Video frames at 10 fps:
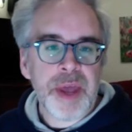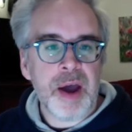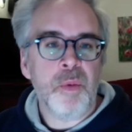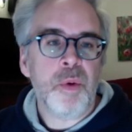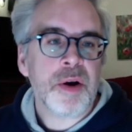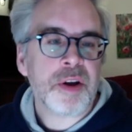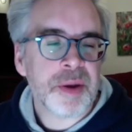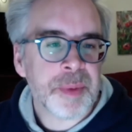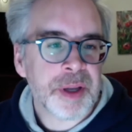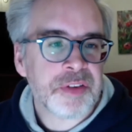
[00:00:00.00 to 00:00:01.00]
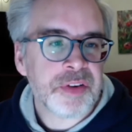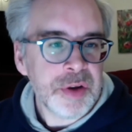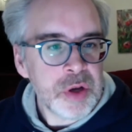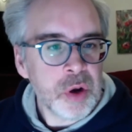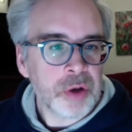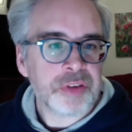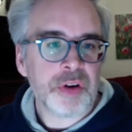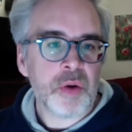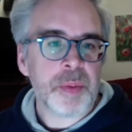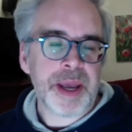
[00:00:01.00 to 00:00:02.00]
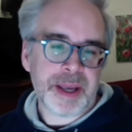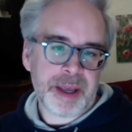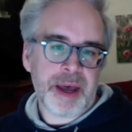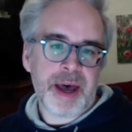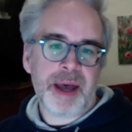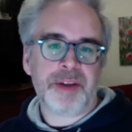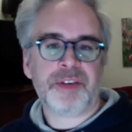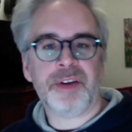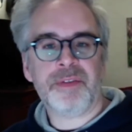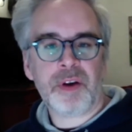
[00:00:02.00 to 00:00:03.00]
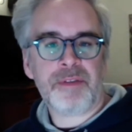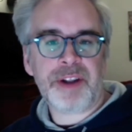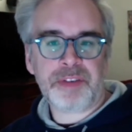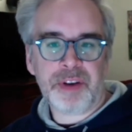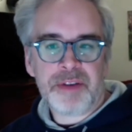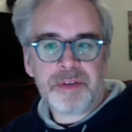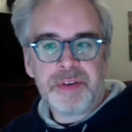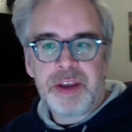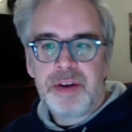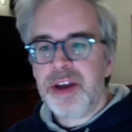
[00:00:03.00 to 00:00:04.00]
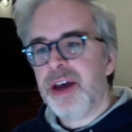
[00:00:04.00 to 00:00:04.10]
welcome to your topic sort of live lesson overview,